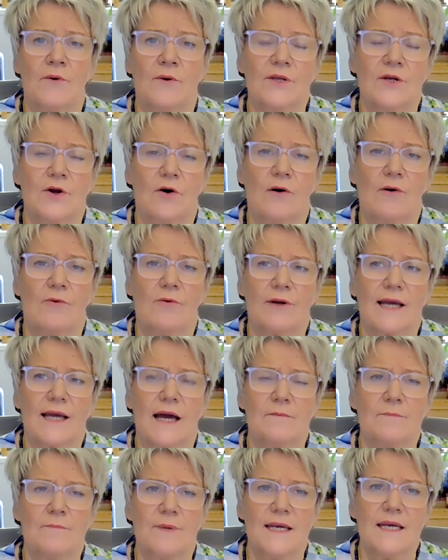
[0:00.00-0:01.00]
you know,
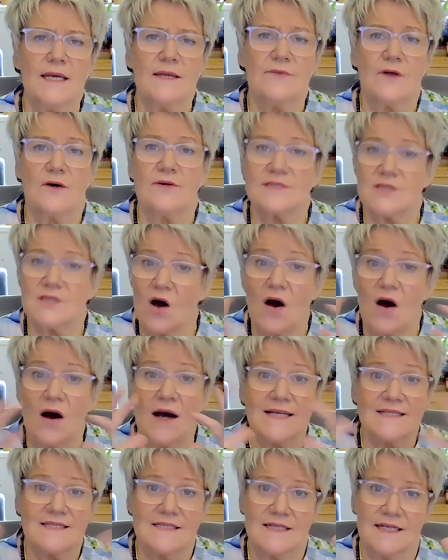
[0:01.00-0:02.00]
can be those
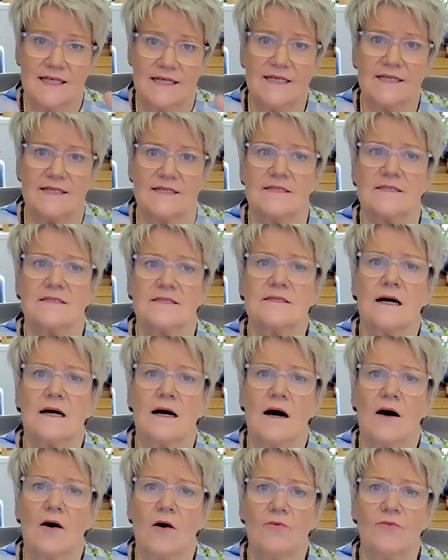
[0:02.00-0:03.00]
eyes and ears
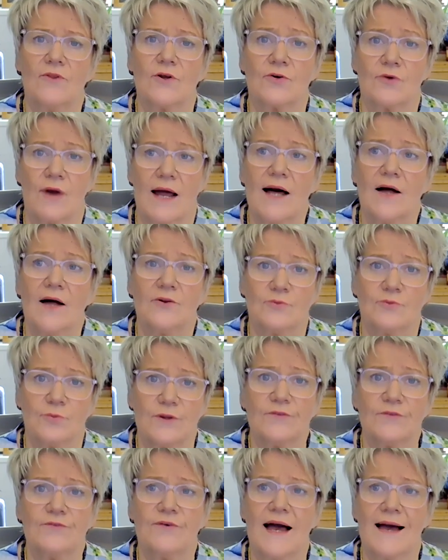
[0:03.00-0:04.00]
on the ground
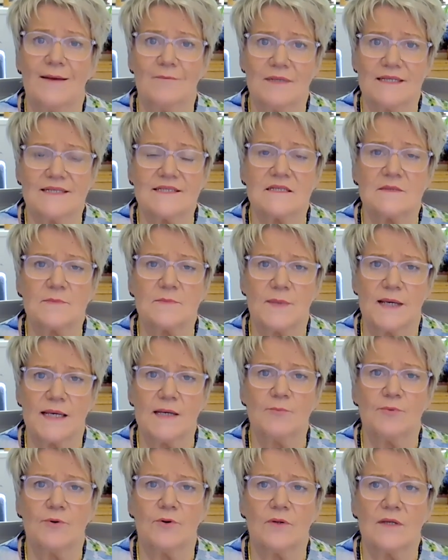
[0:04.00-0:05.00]
with families and
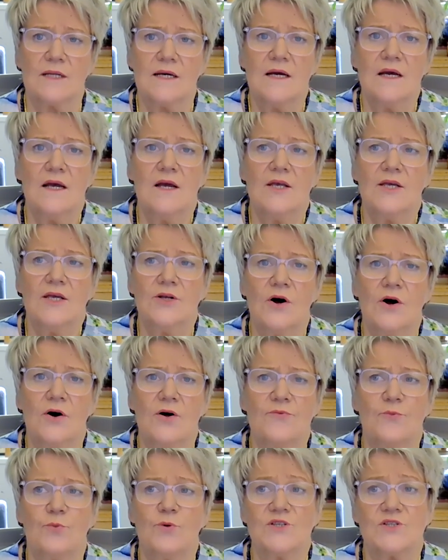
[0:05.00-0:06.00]
people, you
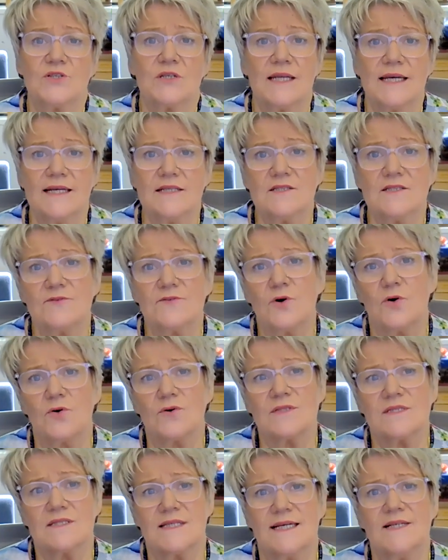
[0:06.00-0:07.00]
know, which leads of
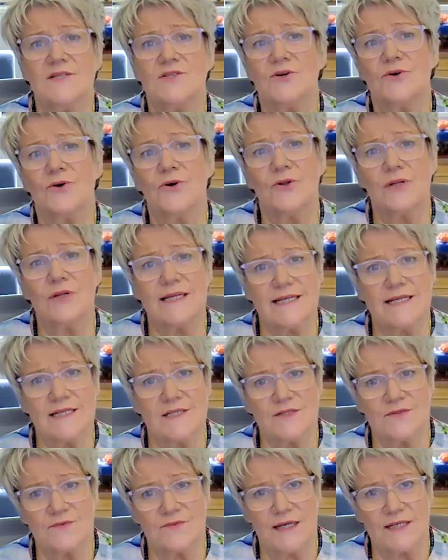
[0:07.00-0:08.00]
course then to early
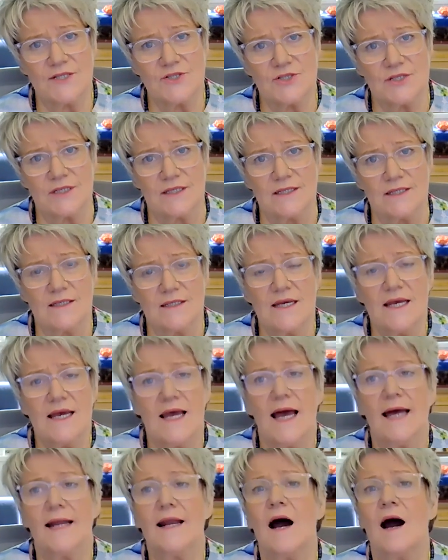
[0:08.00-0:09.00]
intervention
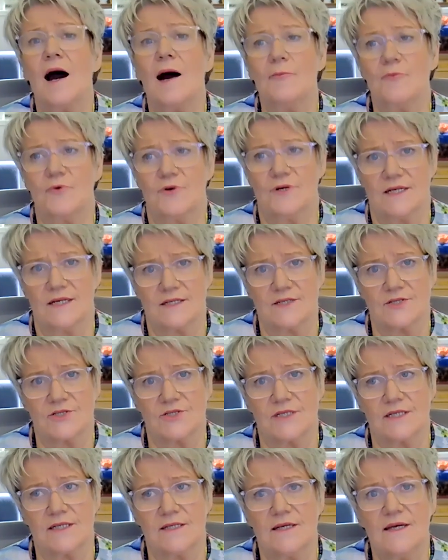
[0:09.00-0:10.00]
and harm
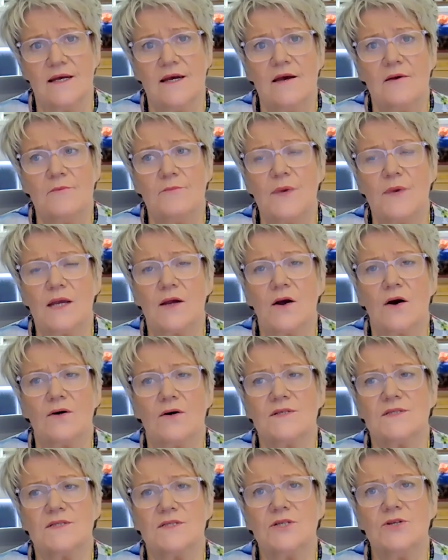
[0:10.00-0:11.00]
reduction.
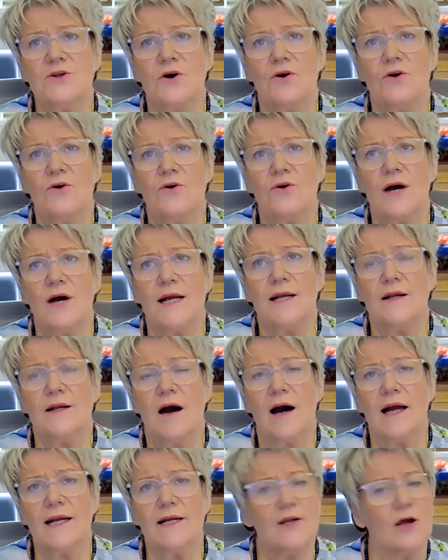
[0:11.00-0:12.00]
Because, you know, and
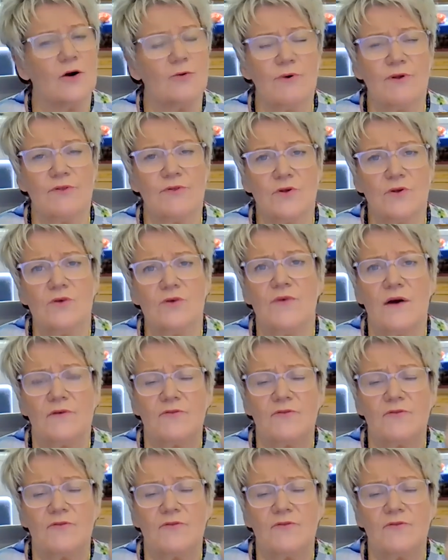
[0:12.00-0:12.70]
I don't know whether you've